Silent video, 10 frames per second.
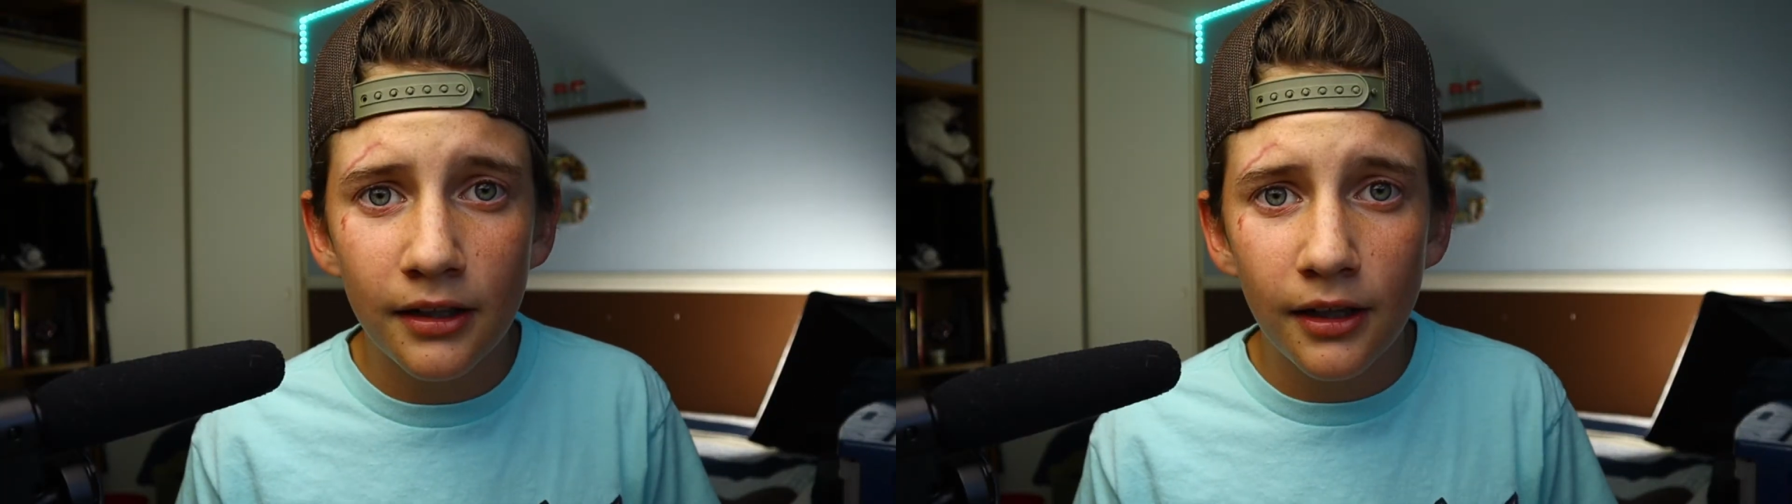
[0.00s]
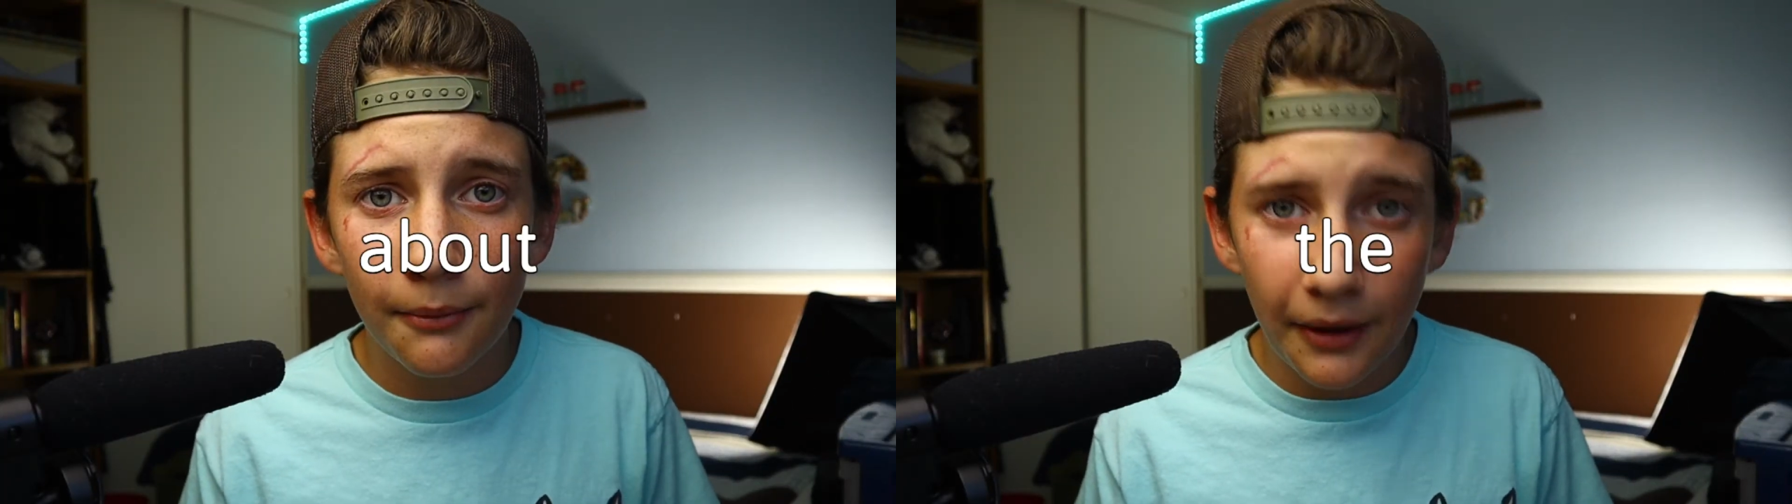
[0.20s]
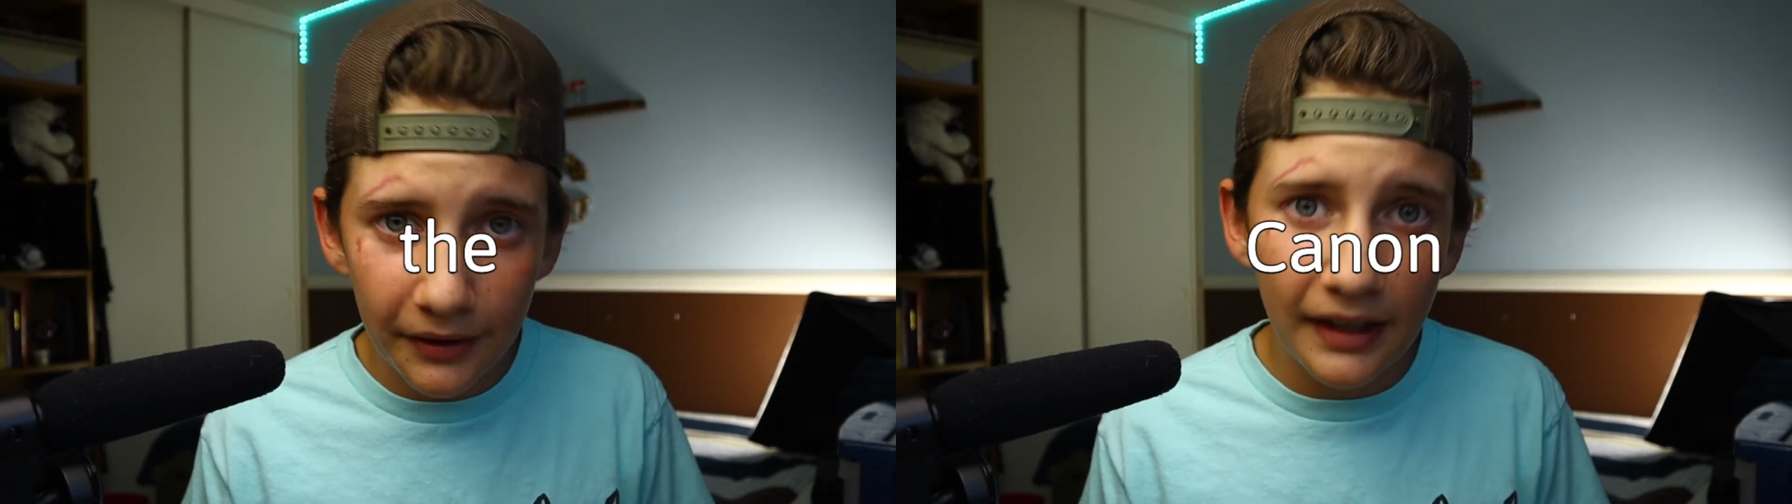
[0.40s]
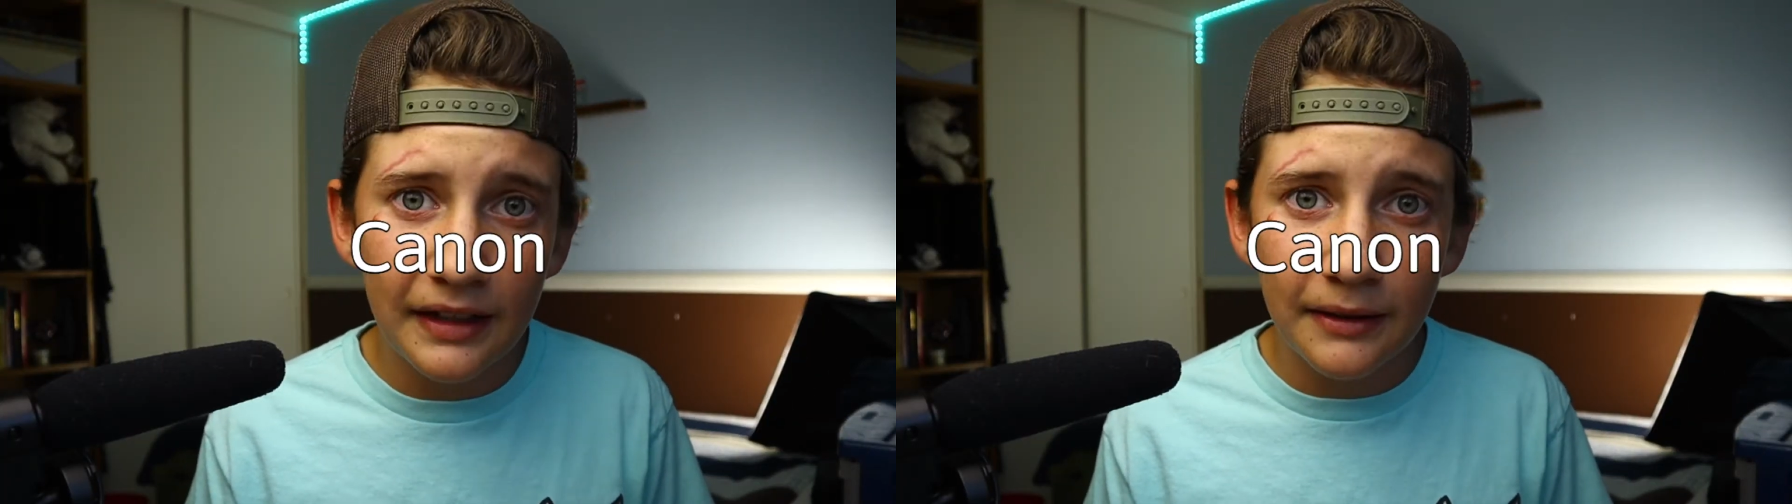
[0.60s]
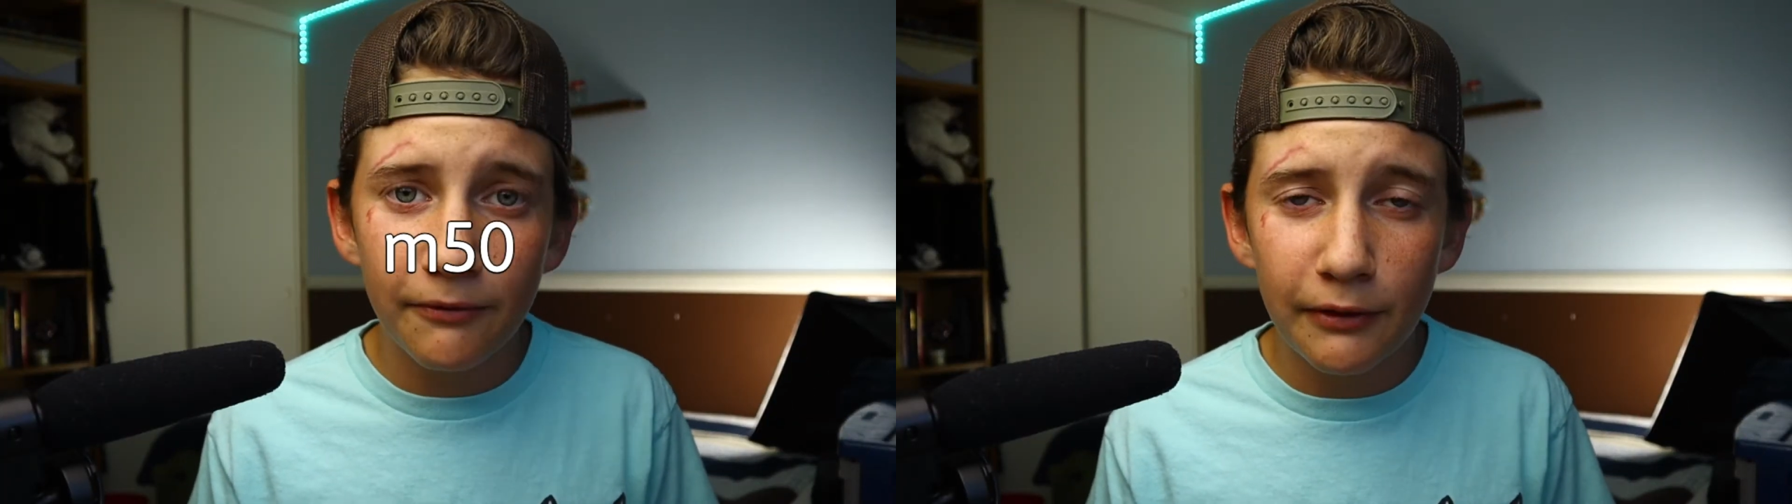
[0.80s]
about the
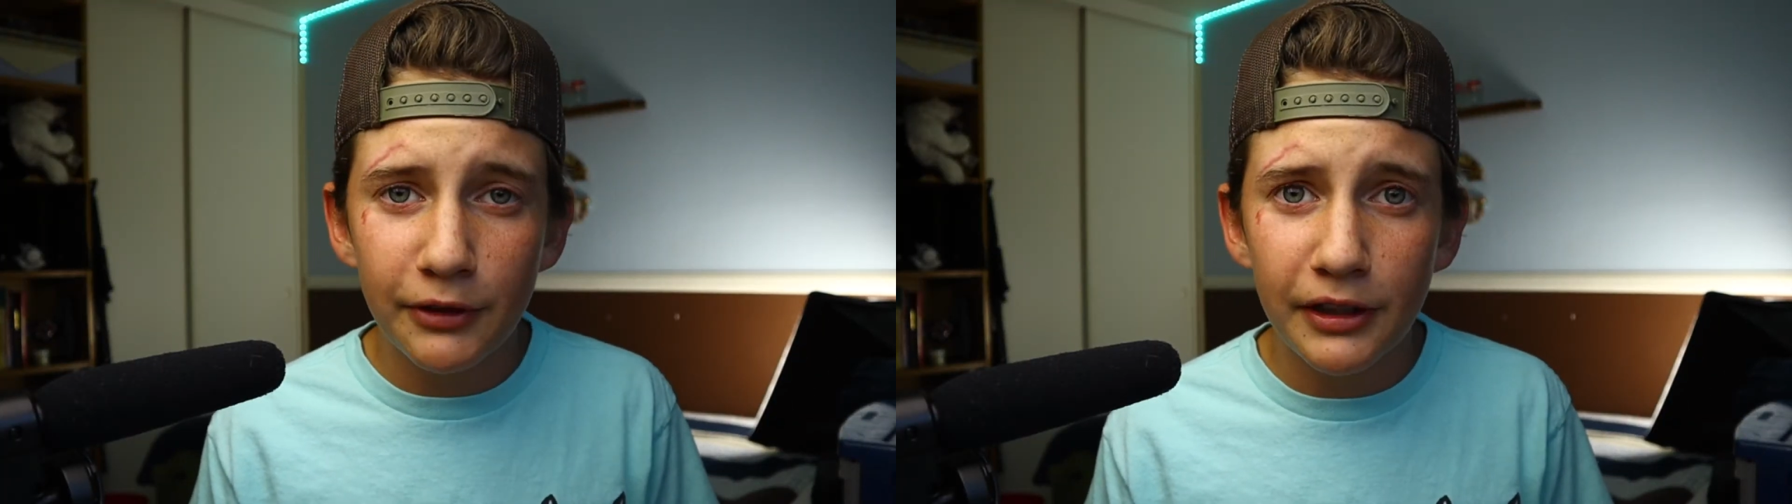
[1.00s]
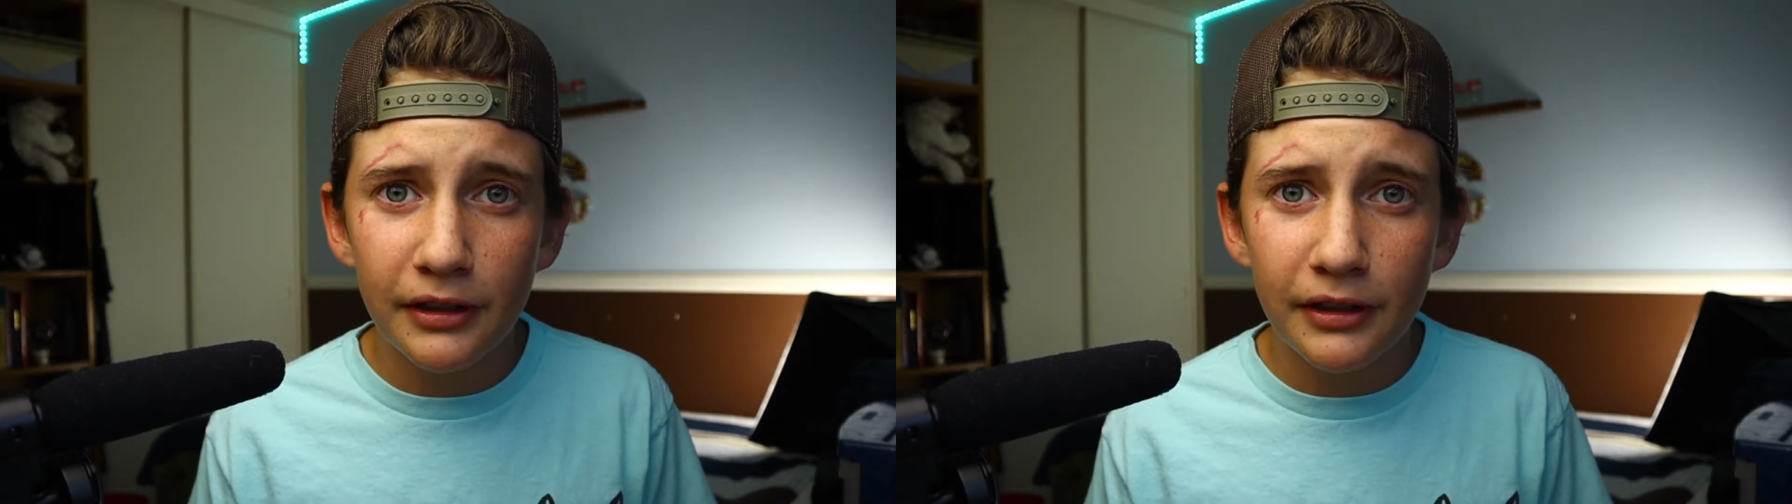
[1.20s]
Canon M50.